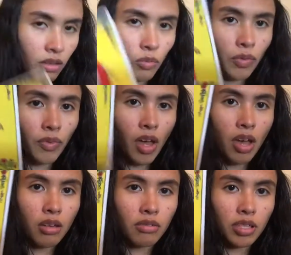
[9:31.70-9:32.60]
We've
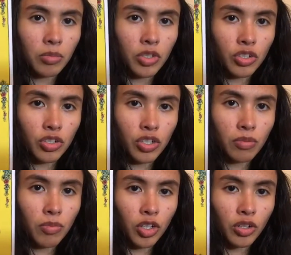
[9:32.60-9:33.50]
got the
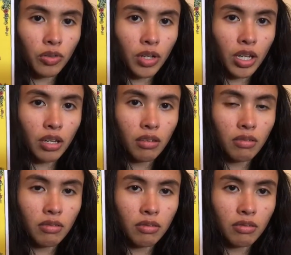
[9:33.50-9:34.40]
Magician, Mercury,
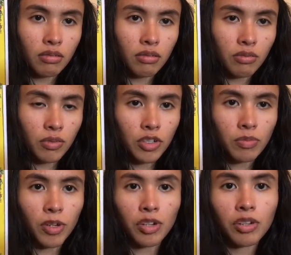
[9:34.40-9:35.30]

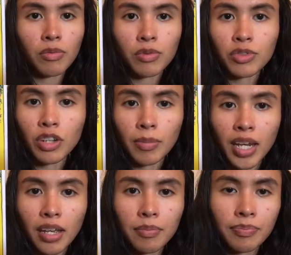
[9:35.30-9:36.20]
which Mercury rules
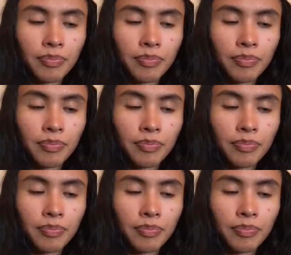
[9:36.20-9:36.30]
Gemini.